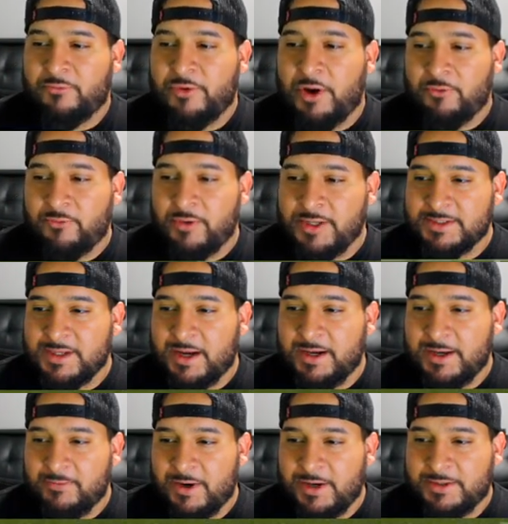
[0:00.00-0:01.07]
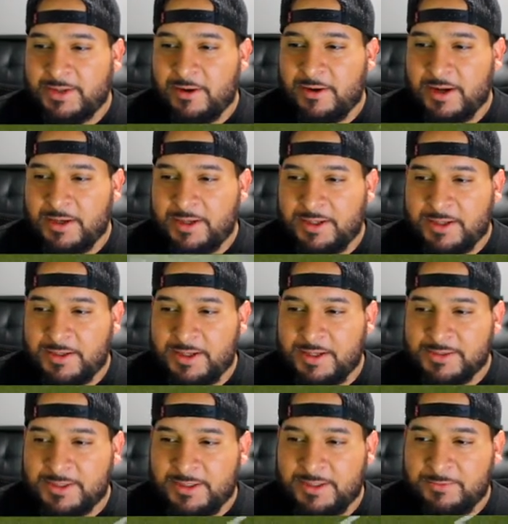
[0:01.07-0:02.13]
running, tight end right there, and he can
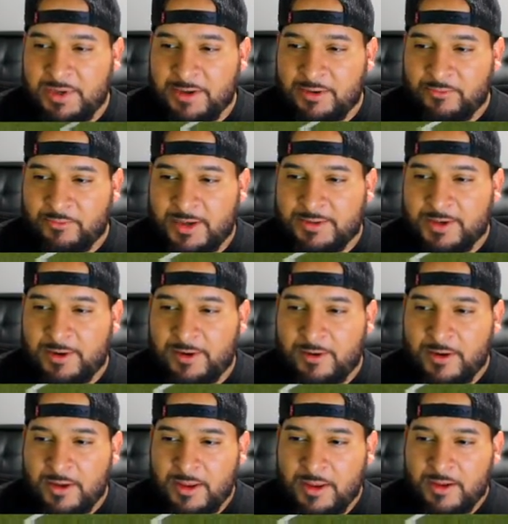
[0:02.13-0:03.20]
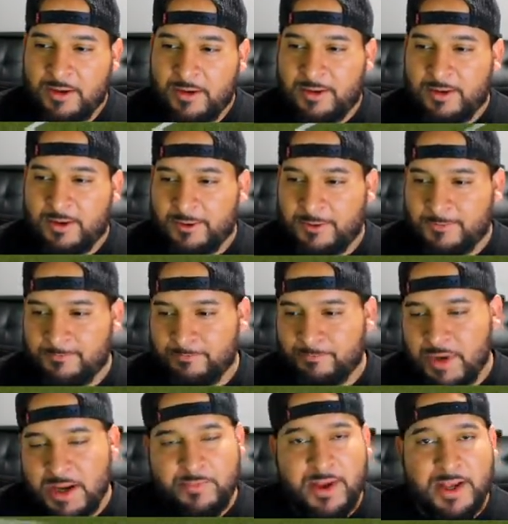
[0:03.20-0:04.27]
easily beat him right there.
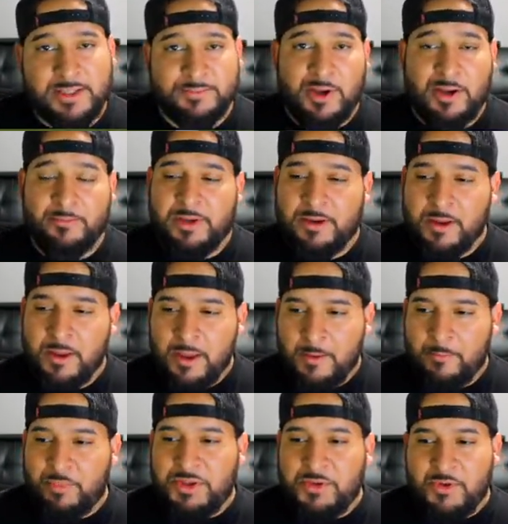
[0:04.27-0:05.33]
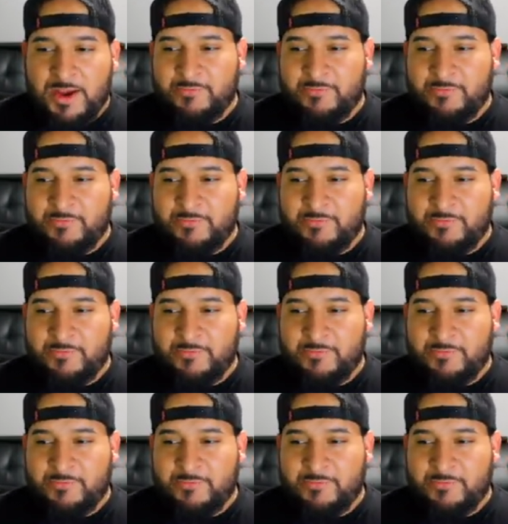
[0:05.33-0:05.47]
Bad pass by me, but you have